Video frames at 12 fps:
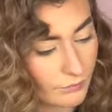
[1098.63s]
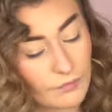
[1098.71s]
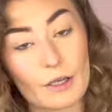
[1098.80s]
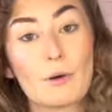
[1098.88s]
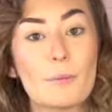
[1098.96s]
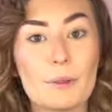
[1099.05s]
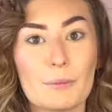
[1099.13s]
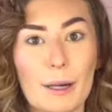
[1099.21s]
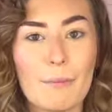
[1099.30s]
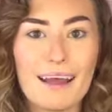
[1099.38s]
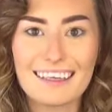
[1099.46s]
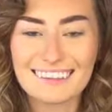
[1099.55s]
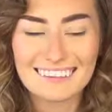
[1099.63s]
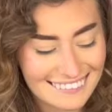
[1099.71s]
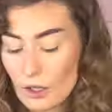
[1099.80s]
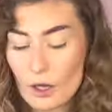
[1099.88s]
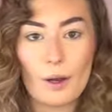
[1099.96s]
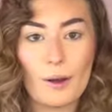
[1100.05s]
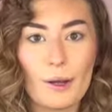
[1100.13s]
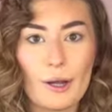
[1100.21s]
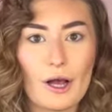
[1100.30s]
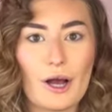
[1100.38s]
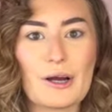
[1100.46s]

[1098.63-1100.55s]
And we'll be right back.